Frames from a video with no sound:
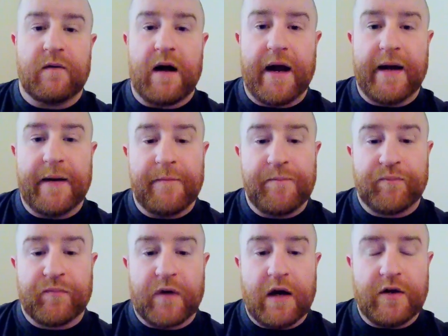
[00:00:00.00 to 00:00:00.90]
right,
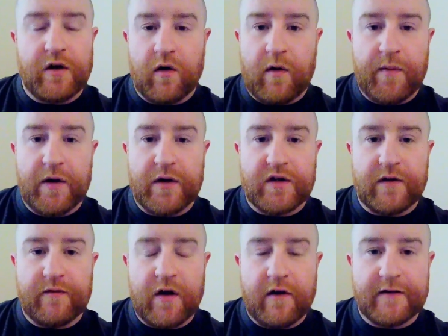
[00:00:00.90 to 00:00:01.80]
and you're a
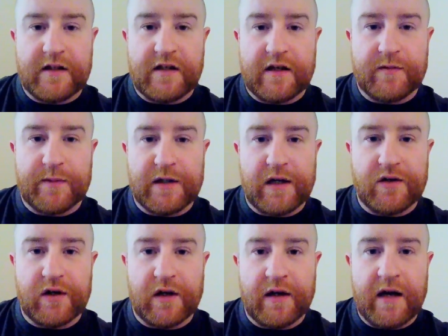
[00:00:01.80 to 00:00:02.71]
person of nervous
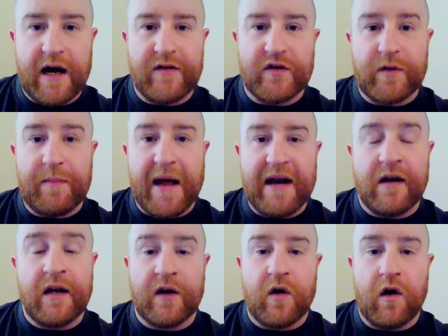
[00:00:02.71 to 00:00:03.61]
disposition and there's a
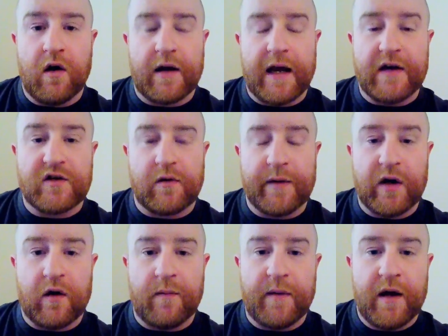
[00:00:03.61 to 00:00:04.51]
pending court case
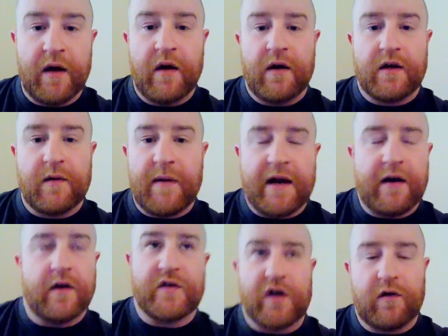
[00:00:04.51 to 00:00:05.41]
coming up, you might
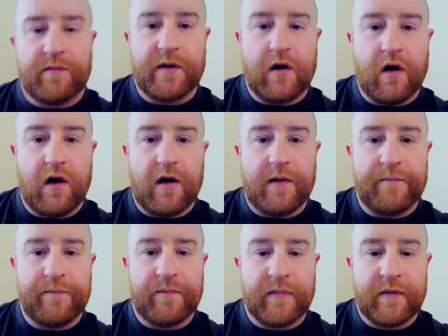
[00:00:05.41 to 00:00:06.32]
not turn up at court.
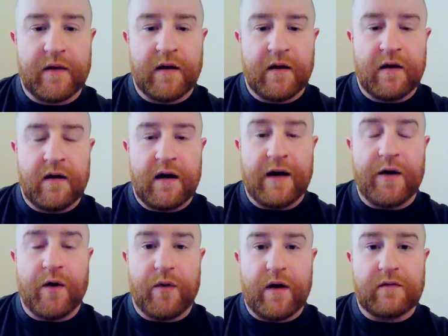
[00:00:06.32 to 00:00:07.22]
I
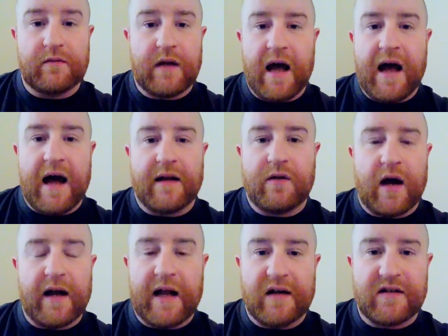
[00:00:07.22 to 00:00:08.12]

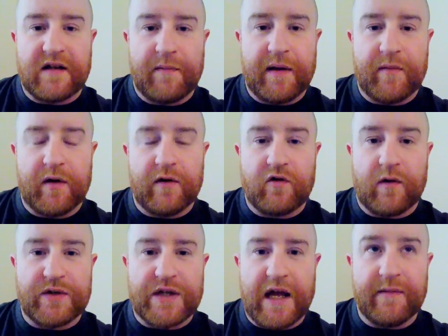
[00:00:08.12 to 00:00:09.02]
can't stand people that
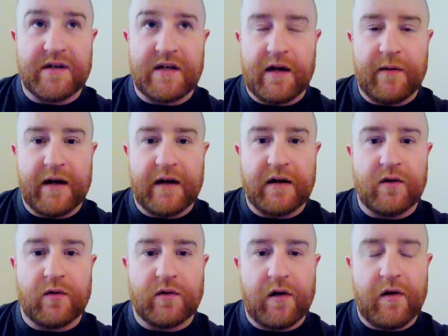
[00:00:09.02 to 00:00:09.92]
drop statements anyway. You
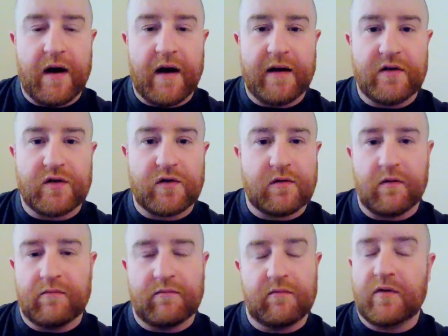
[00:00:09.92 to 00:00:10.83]
don't do that. You're
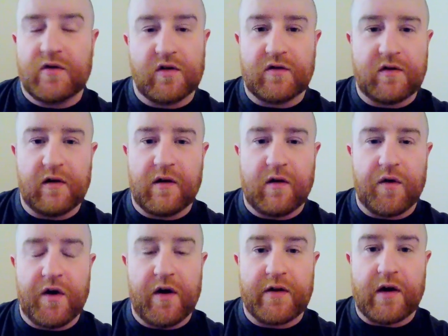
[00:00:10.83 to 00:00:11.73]
just
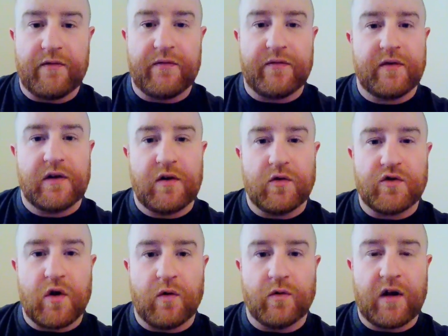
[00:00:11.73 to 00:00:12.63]
unheard of. You
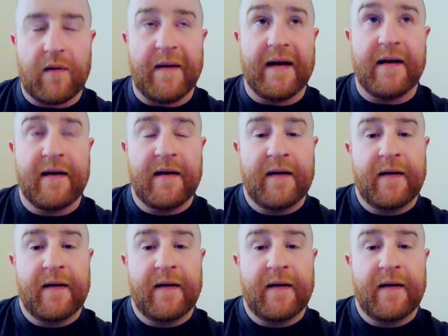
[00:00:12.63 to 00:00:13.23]
just don't do it.